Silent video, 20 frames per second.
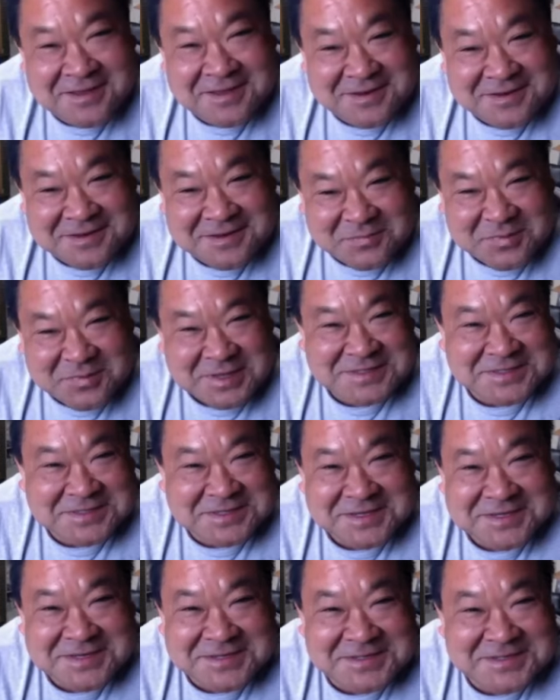
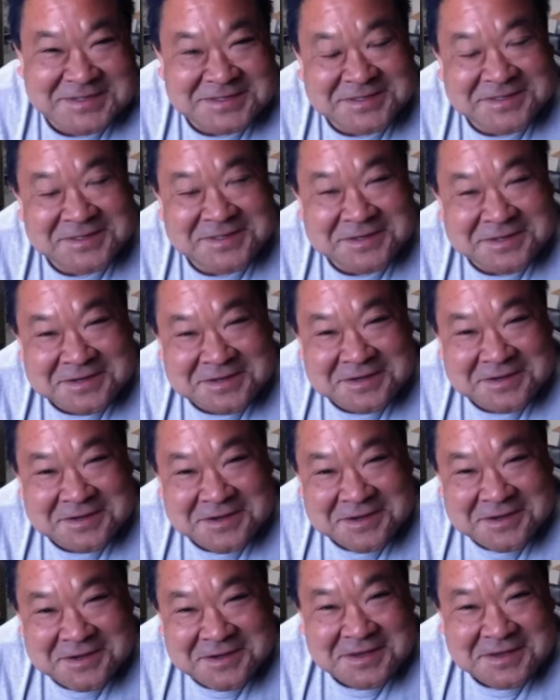domestics.
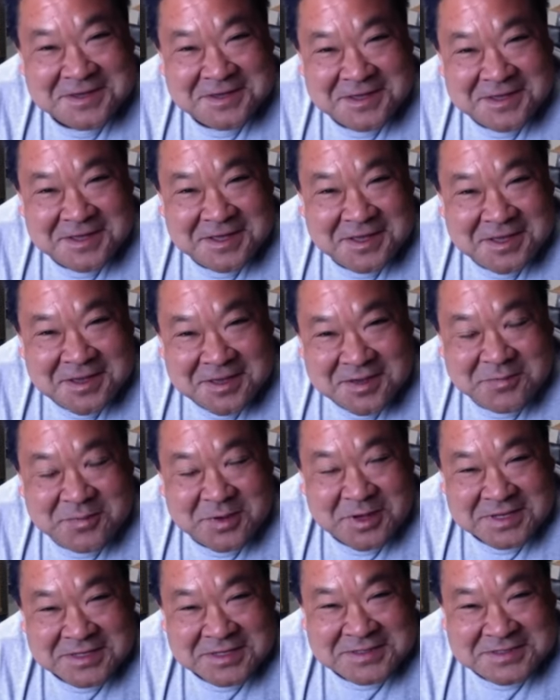
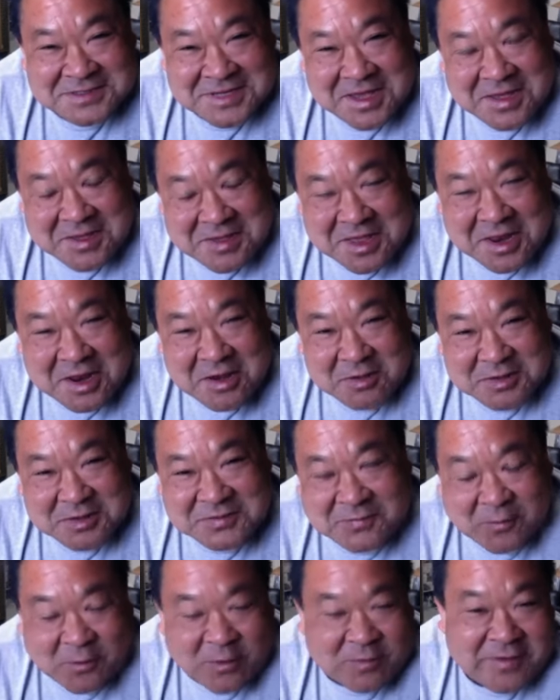But it's it's
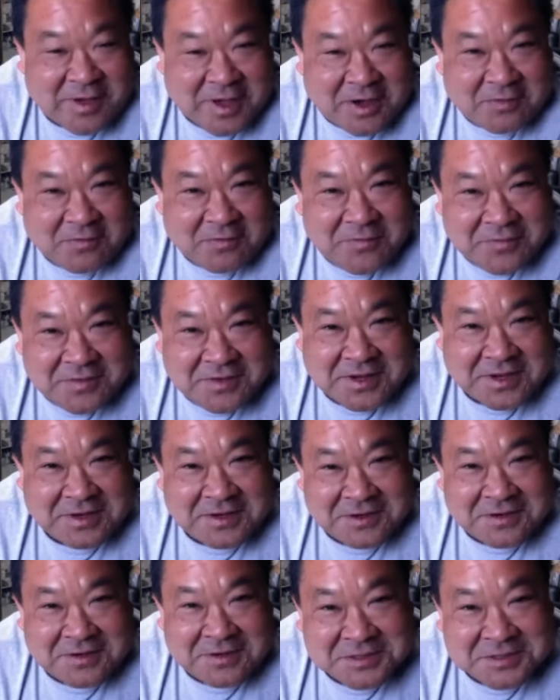4-valve
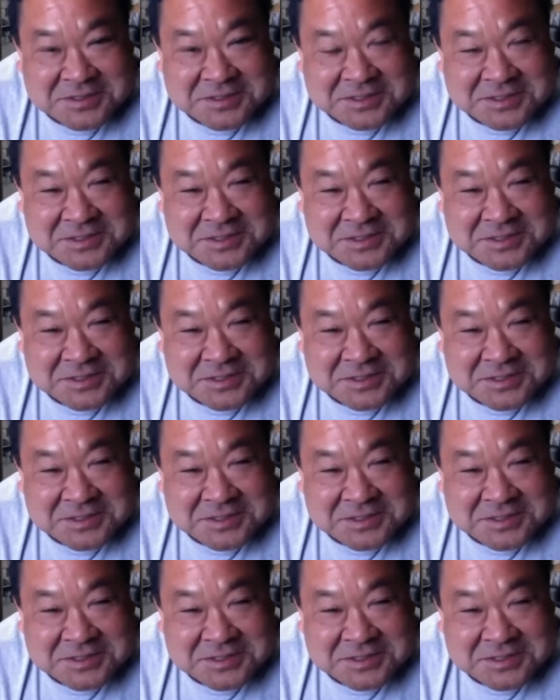technology.